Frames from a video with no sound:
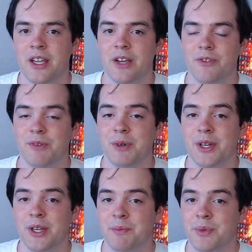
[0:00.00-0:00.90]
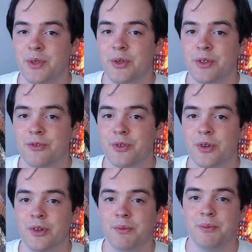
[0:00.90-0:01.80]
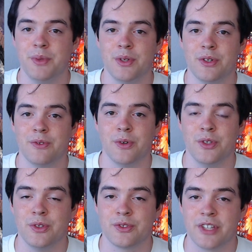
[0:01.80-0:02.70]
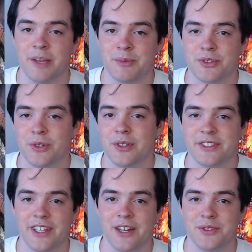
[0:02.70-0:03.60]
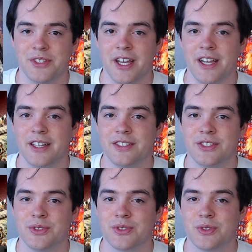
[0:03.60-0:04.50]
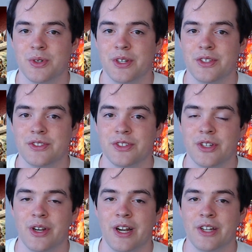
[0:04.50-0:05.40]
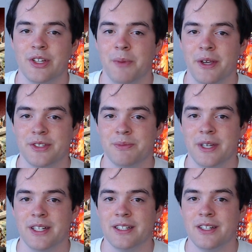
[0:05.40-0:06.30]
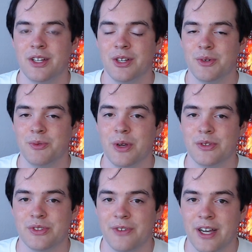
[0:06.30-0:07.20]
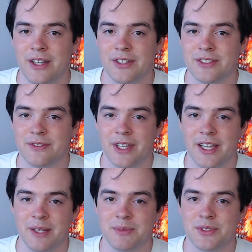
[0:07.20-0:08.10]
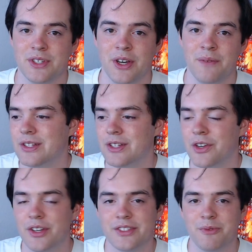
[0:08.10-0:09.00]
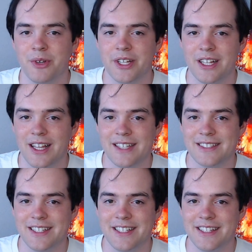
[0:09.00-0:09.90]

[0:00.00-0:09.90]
from a beautiful, beautiful used game store in San Jose. 2 stories, you go down to the basement, rows of aisles of games. So there isn't really a lesson in